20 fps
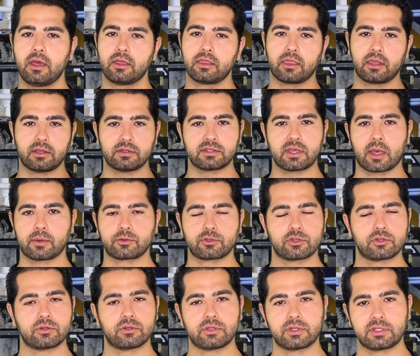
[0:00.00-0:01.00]
then it's
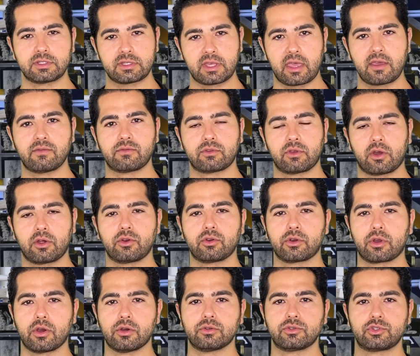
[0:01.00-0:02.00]
absolutely safe to
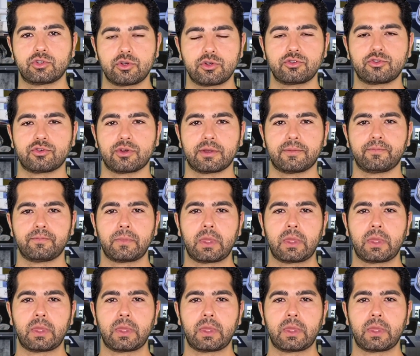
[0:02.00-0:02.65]
undergo surgery.